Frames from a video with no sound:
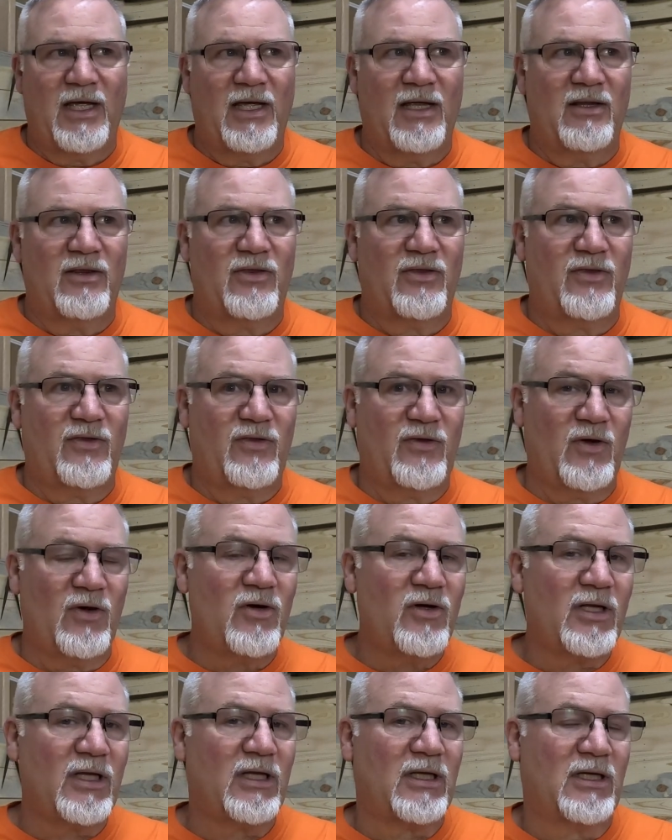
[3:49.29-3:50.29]
A
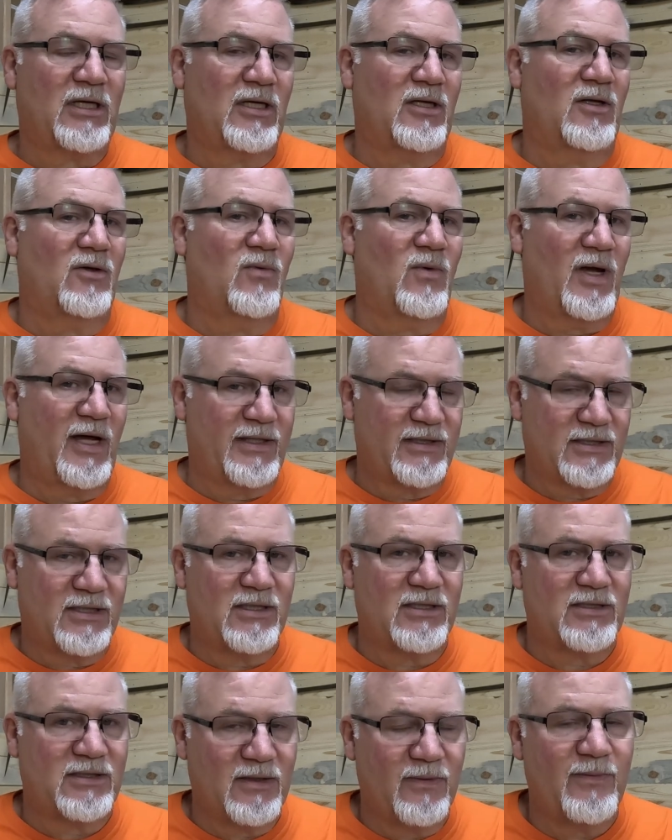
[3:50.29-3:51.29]
30 kilowatt
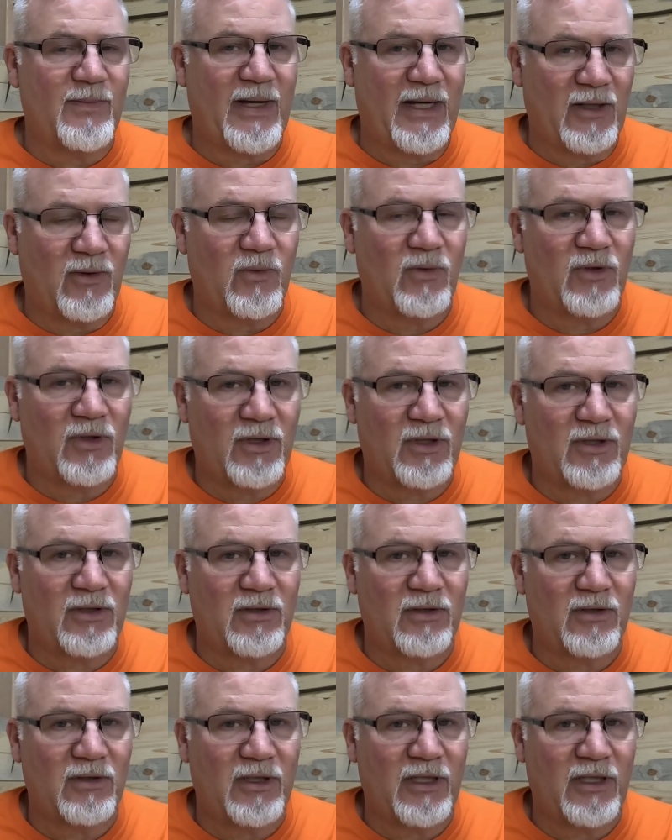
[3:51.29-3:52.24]
system might work,